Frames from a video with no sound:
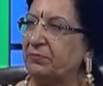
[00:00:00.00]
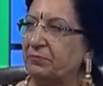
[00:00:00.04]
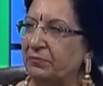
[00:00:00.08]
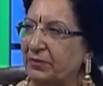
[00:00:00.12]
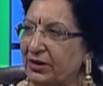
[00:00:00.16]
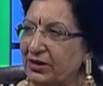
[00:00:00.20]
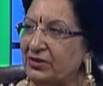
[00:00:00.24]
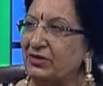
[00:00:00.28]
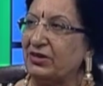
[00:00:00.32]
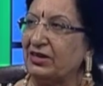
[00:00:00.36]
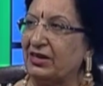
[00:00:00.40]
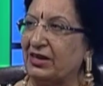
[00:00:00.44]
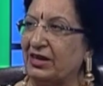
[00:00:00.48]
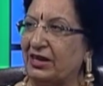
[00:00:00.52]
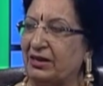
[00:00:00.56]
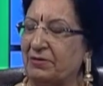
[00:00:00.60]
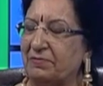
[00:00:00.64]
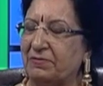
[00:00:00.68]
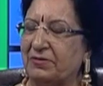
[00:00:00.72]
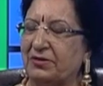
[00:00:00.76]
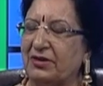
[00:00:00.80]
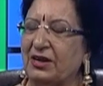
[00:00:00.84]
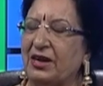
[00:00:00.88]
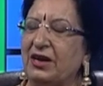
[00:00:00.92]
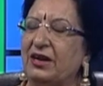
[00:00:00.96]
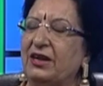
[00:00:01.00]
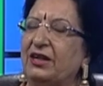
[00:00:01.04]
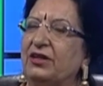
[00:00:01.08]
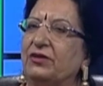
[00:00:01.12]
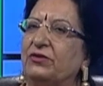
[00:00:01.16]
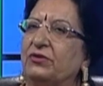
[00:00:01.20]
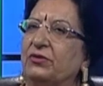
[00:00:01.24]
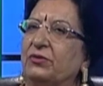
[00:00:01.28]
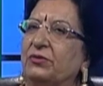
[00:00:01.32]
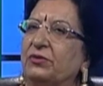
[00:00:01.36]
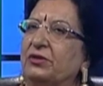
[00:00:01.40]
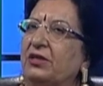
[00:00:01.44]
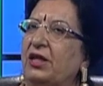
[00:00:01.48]
basic help. Yeah.
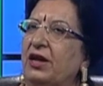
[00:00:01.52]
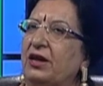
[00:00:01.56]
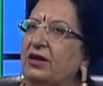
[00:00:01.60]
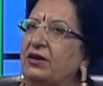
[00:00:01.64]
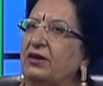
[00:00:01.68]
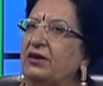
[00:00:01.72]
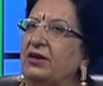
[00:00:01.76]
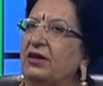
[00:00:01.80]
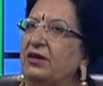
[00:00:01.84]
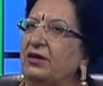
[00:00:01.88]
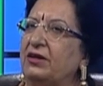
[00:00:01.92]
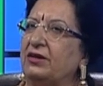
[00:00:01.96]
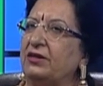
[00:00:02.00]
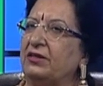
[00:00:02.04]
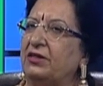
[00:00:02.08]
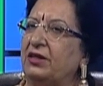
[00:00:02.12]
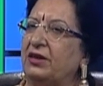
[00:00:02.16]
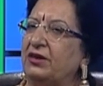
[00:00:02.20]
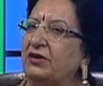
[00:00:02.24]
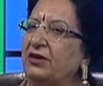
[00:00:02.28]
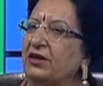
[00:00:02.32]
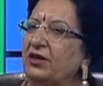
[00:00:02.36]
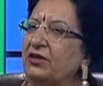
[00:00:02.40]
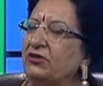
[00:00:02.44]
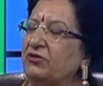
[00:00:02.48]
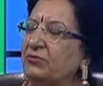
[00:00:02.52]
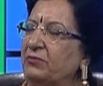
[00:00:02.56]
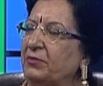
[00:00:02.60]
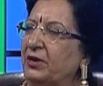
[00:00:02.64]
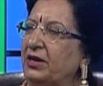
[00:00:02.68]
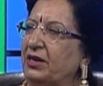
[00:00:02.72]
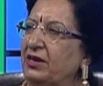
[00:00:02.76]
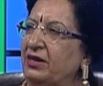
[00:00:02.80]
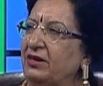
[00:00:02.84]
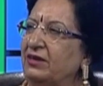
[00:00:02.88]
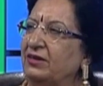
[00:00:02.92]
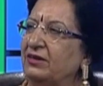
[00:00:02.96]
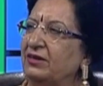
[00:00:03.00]
So they ra they raise
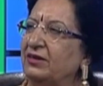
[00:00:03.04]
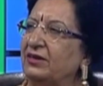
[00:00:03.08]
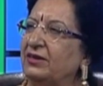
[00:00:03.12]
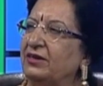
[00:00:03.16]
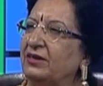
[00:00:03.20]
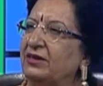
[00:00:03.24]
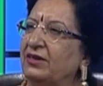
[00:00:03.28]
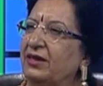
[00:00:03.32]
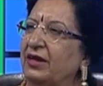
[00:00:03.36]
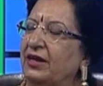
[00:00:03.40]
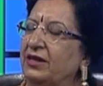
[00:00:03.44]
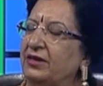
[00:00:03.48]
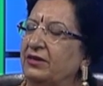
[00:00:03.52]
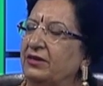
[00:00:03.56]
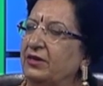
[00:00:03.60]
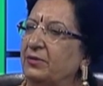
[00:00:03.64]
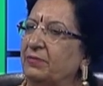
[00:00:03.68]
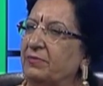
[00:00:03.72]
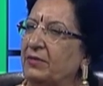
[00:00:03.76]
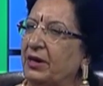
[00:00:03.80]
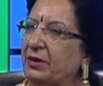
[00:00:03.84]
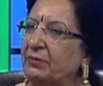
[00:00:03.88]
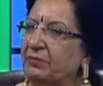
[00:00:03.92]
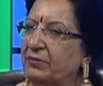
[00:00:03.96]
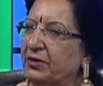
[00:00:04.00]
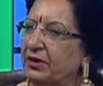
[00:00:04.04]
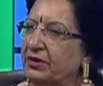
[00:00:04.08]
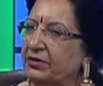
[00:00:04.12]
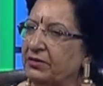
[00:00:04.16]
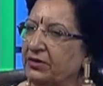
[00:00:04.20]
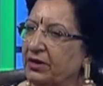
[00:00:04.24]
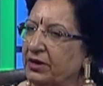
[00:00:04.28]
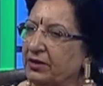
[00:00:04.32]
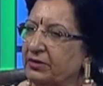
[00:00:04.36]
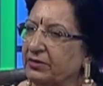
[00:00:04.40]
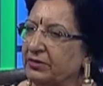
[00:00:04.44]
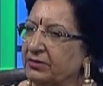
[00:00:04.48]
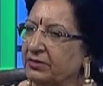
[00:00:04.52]
money, and the member
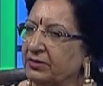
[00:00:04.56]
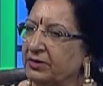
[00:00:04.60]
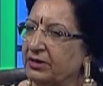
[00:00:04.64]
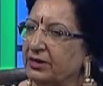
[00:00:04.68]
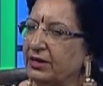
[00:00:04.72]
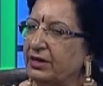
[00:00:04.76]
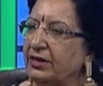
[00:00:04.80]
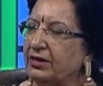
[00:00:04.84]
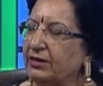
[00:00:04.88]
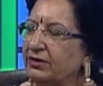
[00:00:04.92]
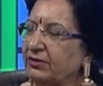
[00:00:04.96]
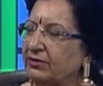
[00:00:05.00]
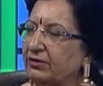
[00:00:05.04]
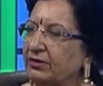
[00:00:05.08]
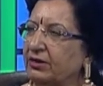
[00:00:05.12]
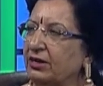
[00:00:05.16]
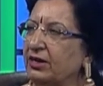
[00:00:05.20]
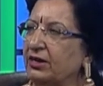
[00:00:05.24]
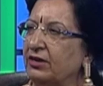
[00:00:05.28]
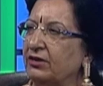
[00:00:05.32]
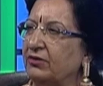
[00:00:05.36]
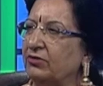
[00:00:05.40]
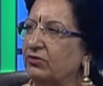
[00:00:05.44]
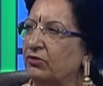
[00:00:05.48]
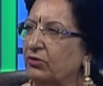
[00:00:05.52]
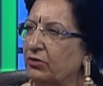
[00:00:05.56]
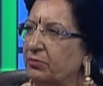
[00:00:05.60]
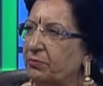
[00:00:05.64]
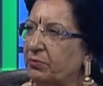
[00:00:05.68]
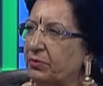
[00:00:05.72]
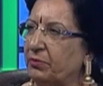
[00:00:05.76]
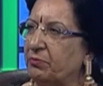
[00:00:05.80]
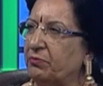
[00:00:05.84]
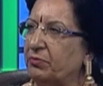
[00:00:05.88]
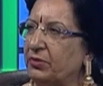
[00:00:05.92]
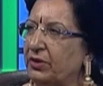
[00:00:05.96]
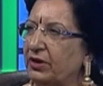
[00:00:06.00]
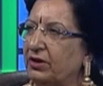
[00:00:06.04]
they collect things or
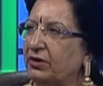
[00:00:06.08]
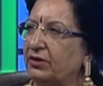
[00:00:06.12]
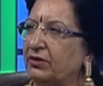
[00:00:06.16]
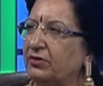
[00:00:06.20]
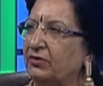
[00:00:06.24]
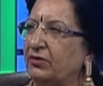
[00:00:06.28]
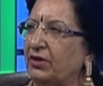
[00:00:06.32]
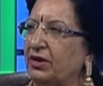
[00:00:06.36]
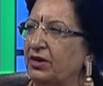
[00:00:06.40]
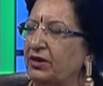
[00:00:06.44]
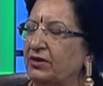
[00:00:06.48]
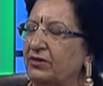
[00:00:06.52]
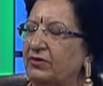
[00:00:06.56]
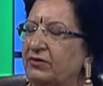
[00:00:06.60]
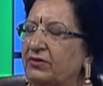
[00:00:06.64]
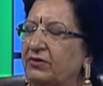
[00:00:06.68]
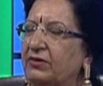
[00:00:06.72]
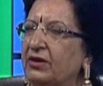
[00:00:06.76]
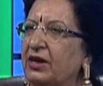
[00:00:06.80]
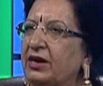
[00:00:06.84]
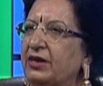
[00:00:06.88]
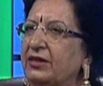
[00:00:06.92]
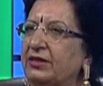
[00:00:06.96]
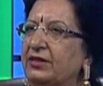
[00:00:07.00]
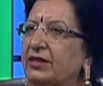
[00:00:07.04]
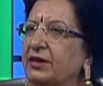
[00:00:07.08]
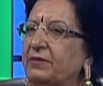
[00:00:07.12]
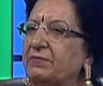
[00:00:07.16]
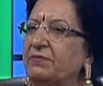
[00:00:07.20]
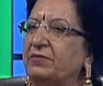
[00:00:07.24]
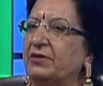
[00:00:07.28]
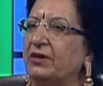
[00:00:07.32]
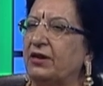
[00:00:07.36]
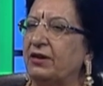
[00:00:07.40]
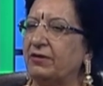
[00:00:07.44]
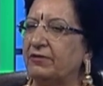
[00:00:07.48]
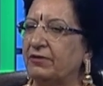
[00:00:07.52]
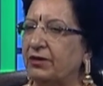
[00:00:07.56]
prepare things
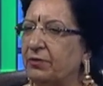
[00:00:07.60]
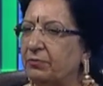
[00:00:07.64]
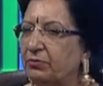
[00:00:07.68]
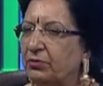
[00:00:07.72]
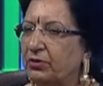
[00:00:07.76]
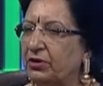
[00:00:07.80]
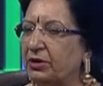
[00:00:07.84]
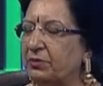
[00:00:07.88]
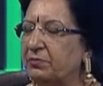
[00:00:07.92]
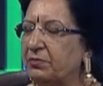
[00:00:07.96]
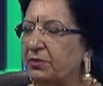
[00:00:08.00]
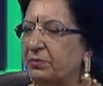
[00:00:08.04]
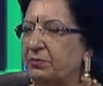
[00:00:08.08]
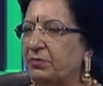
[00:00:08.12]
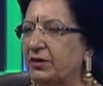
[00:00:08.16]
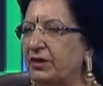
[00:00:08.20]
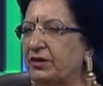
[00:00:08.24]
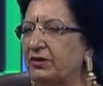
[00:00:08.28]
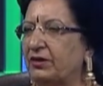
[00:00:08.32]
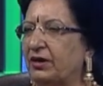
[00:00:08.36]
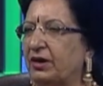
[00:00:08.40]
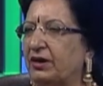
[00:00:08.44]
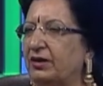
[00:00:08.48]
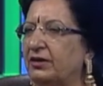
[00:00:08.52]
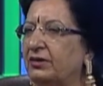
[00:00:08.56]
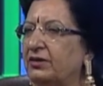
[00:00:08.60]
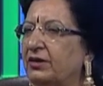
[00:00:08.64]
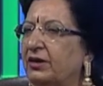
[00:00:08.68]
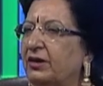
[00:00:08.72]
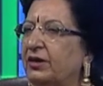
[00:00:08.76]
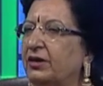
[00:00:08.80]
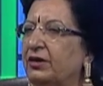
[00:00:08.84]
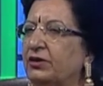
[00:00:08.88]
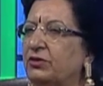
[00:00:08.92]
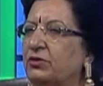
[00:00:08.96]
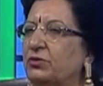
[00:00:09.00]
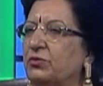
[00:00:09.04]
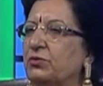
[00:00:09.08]
themselves. They put up a bazaar
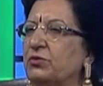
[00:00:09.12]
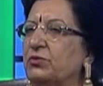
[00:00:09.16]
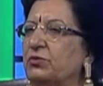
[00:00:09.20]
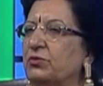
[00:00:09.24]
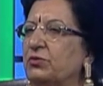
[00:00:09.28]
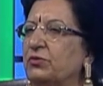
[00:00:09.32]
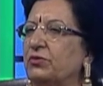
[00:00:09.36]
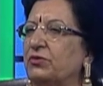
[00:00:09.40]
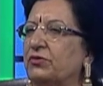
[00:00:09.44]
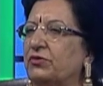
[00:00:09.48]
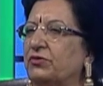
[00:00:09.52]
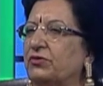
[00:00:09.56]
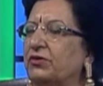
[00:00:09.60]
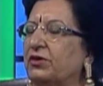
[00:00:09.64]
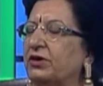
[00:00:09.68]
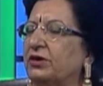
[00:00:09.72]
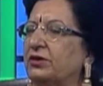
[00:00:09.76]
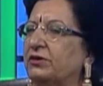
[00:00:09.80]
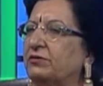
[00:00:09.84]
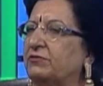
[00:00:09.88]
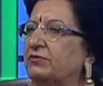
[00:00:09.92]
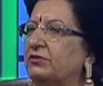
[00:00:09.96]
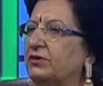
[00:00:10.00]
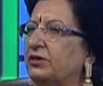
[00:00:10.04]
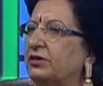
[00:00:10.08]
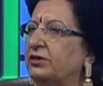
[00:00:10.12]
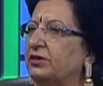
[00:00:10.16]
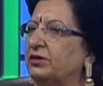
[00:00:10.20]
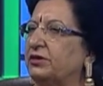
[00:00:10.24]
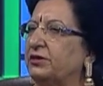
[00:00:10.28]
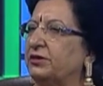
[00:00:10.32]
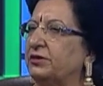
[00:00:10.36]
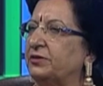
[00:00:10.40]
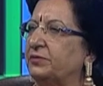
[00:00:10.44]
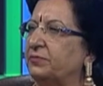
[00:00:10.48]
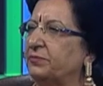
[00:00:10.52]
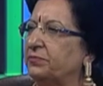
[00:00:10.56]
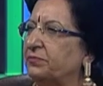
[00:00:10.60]
to serve
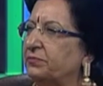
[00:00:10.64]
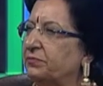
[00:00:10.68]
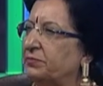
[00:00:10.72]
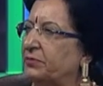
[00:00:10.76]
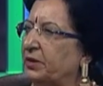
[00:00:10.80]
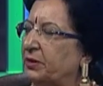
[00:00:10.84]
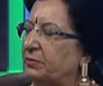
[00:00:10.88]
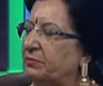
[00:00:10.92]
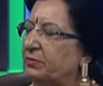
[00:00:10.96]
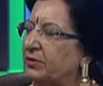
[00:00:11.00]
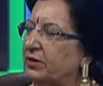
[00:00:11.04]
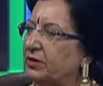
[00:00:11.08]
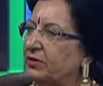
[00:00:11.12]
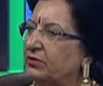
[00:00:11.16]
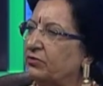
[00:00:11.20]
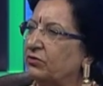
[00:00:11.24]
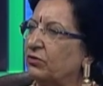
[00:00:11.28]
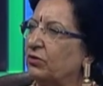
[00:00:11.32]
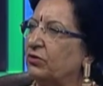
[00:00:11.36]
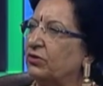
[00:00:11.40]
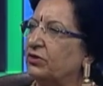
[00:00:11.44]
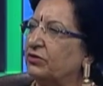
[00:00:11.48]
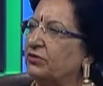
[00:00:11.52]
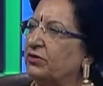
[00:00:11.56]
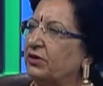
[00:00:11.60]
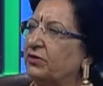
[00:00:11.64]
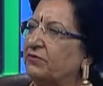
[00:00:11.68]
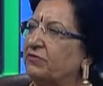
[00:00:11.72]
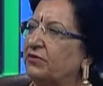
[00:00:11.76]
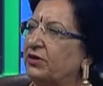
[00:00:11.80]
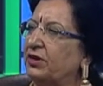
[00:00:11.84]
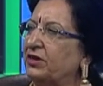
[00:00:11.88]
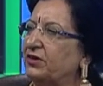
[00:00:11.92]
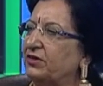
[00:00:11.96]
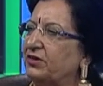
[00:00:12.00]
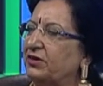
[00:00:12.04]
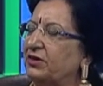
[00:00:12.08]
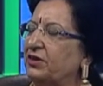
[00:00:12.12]
uh, members or
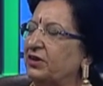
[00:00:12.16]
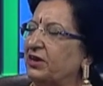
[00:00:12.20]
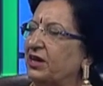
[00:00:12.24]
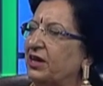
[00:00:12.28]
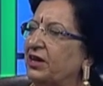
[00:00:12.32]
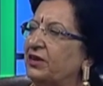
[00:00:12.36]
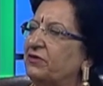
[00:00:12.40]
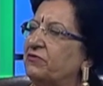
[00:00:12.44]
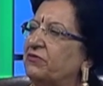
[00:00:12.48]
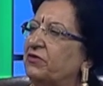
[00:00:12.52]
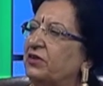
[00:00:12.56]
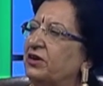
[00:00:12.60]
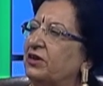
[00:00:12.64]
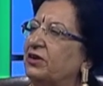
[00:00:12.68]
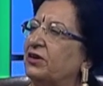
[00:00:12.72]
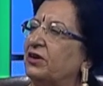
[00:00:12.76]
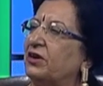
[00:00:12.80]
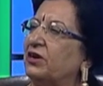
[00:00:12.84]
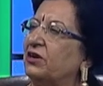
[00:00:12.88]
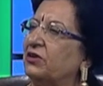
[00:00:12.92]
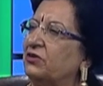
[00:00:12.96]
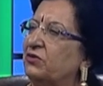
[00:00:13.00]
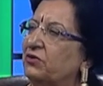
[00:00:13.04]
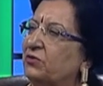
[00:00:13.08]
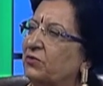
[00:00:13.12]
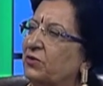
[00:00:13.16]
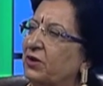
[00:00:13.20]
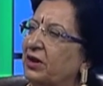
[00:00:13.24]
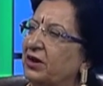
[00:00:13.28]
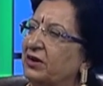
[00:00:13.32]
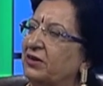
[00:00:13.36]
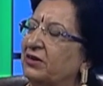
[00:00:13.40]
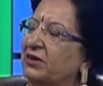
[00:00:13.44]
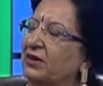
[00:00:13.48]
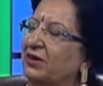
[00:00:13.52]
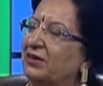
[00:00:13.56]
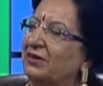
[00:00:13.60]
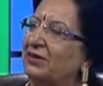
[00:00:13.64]
sufferings in Africa,
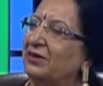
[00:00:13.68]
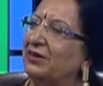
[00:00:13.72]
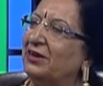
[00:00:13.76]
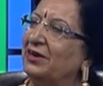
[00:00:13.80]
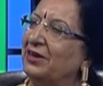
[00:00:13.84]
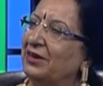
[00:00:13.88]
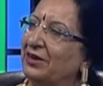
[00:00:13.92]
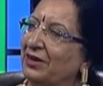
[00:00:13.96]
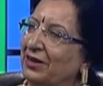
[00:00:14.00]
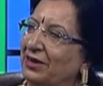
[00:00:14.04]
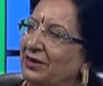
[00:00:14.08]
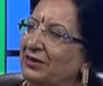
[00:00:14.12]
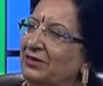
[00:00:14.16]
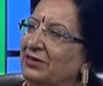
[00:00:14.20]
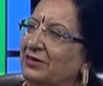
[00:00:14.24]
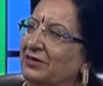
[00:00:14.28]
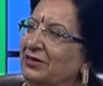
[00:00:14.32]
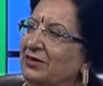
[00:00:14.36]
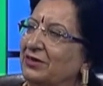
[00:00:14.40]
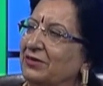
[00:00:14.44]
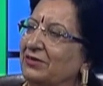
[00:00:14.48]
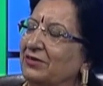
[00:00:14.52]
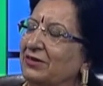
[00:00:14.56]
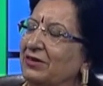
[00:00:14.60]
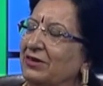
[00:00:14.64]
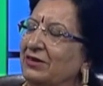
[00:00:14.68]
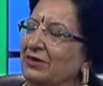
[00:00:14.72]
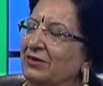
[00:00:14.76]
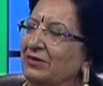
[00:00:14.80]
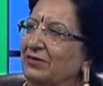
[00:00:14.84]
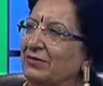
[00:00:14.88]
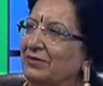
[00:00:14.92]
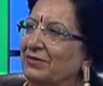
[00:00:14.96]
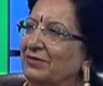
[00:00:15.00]
Uganda, and others. But how do